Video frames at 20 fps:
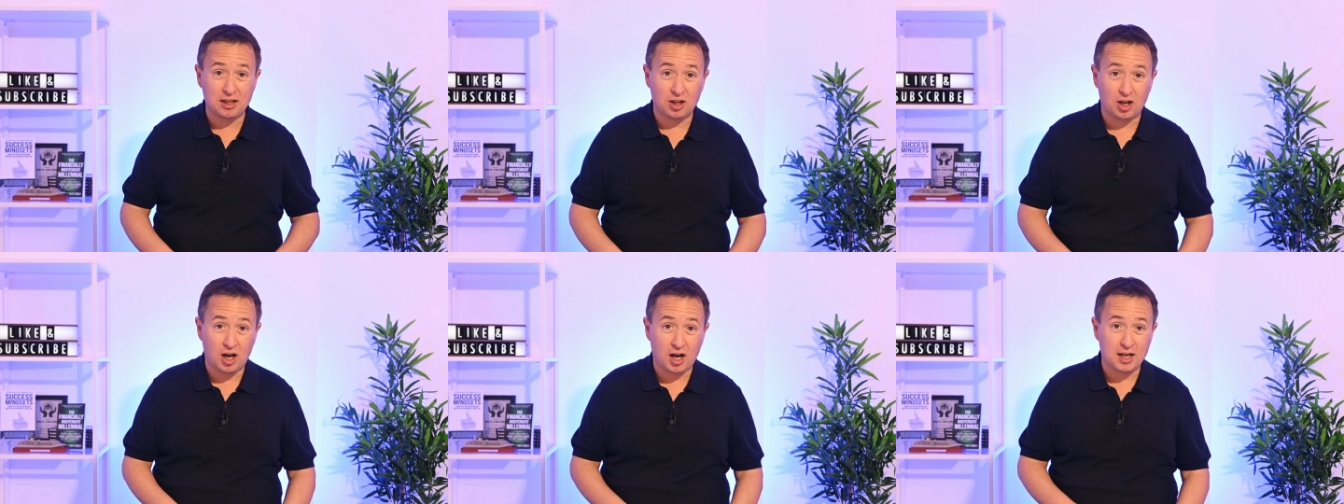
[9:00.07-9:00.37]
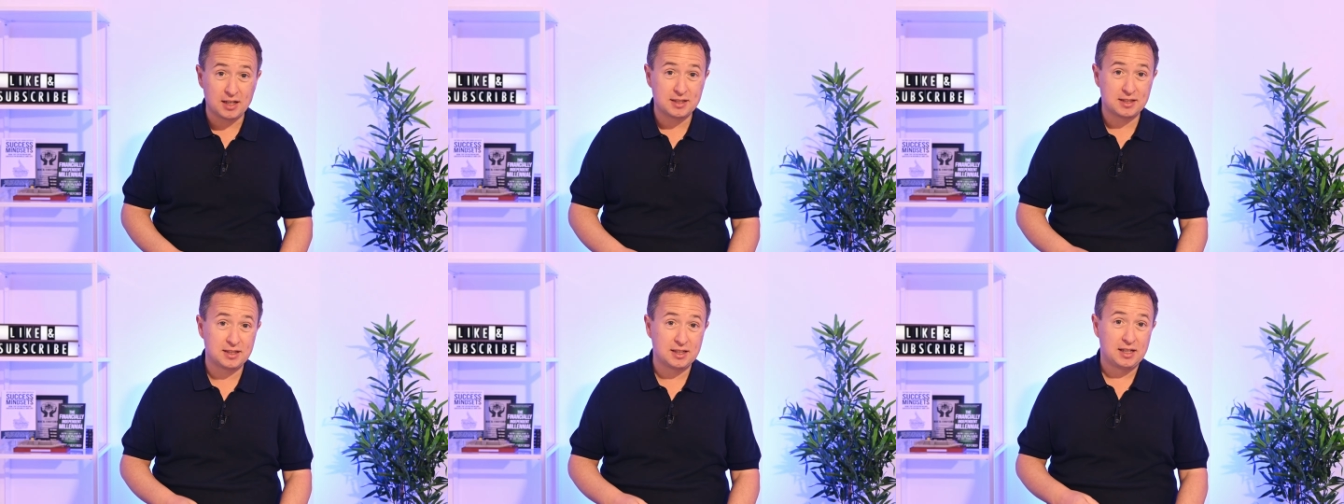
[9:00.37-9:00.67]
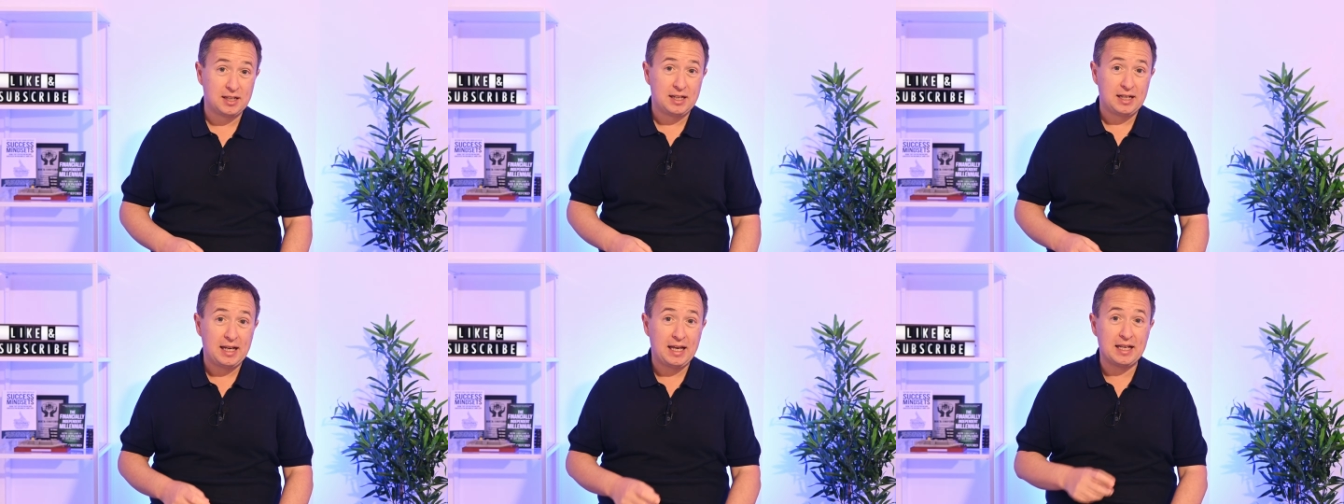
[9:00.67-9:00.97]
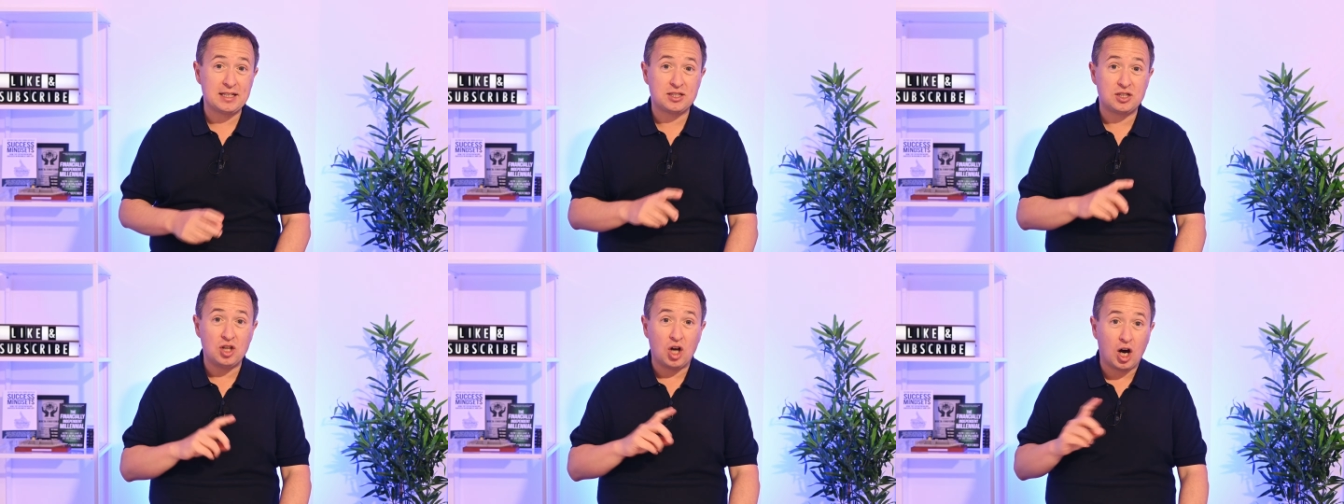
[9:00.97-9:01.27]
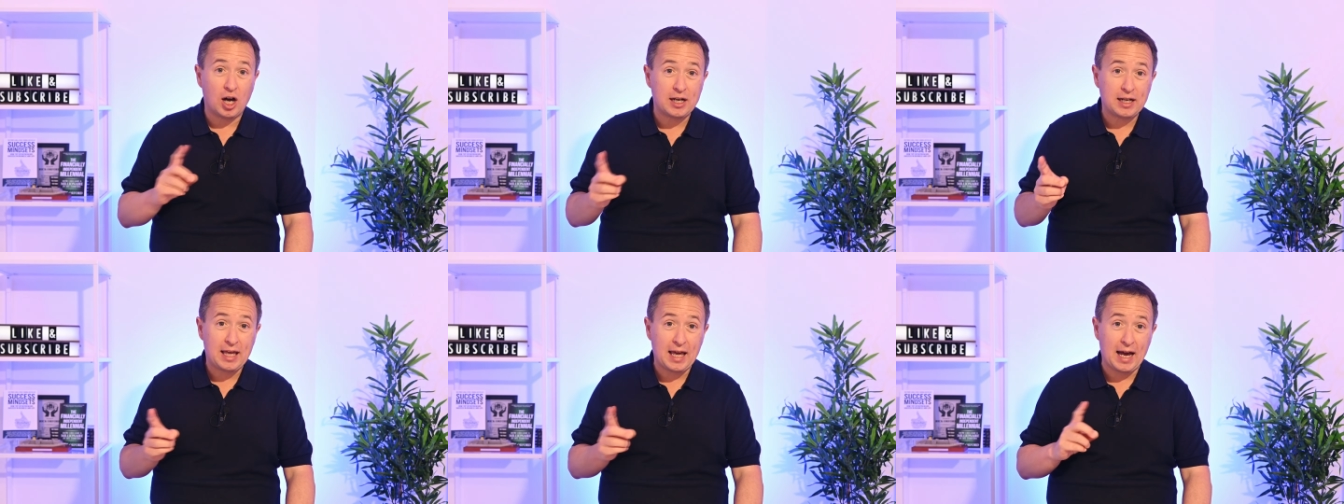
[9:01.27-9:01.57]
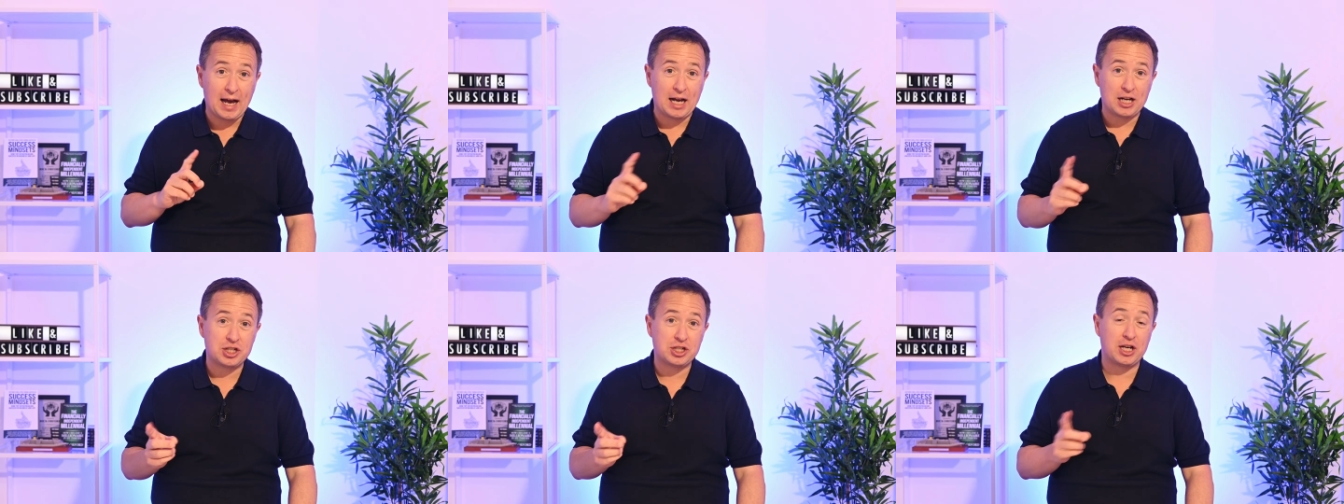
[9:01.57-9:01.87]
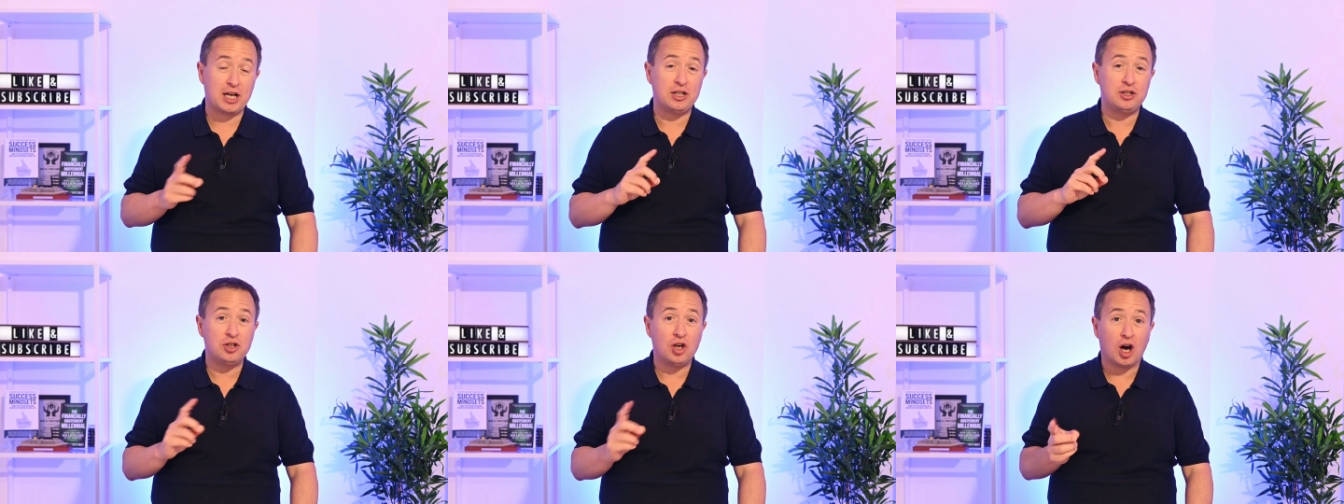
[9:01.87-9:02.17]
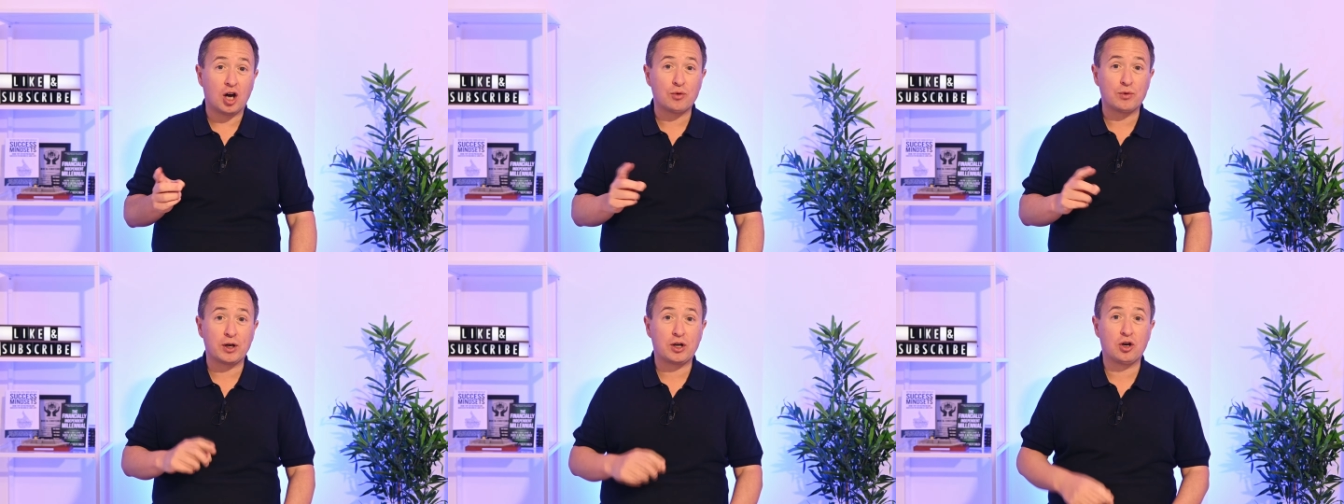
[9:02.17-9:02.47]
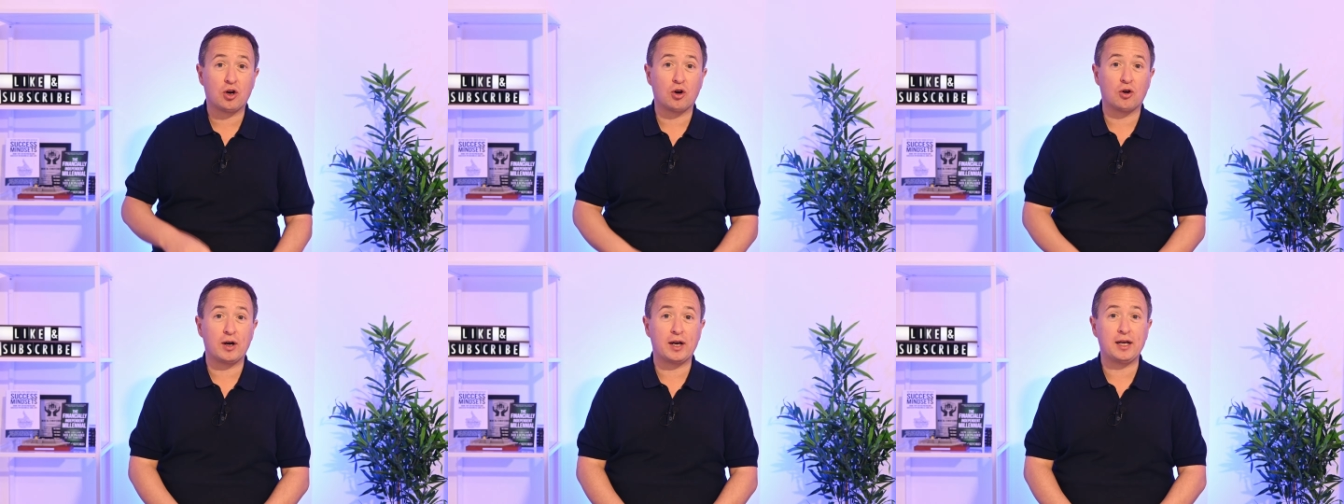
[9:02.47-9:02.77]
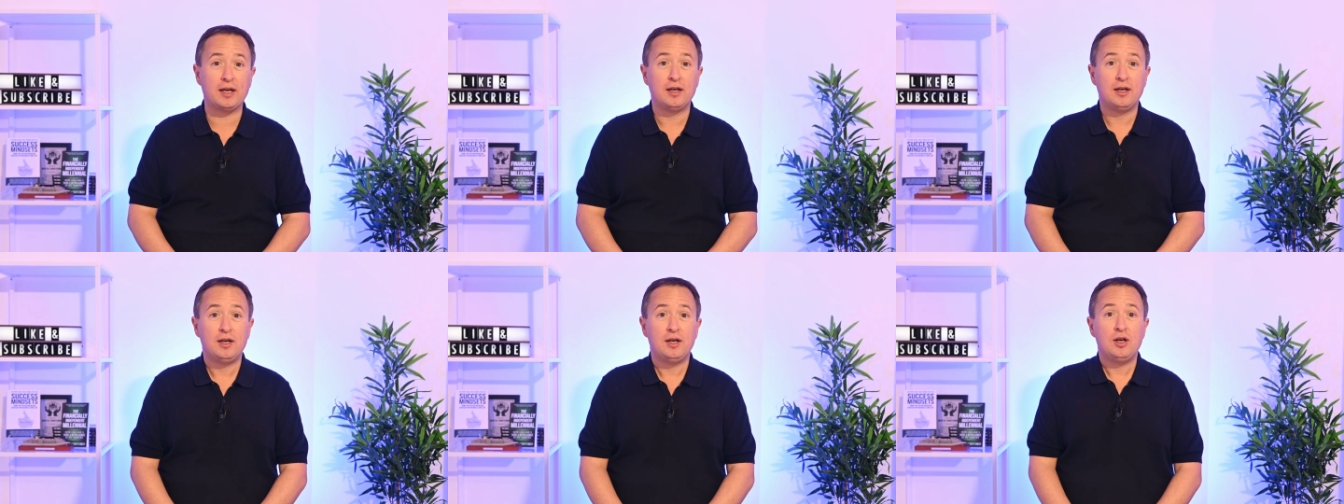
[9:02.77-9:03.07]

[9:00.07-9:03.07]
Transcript: loss is non-cash and non-recurring,